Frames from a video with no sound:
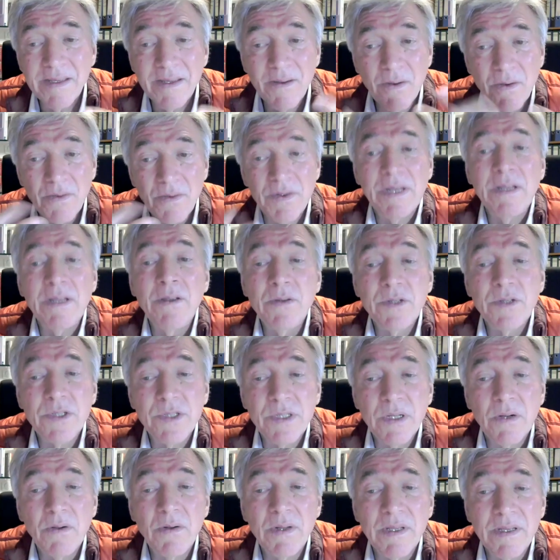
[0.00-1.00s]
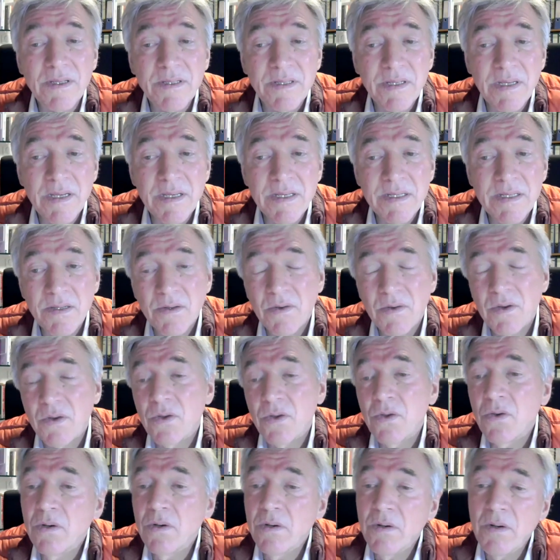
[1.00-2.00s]
already your soul exists, or
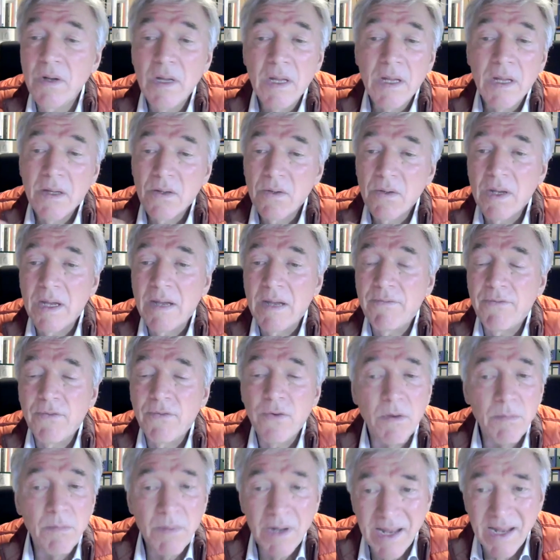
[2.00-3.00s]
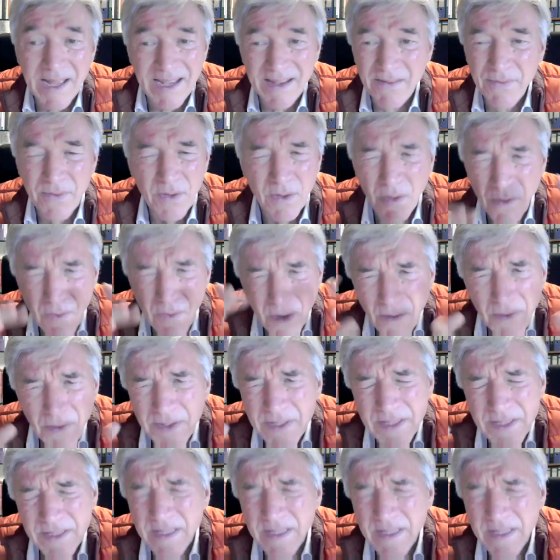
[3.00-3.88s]
you have former life. All these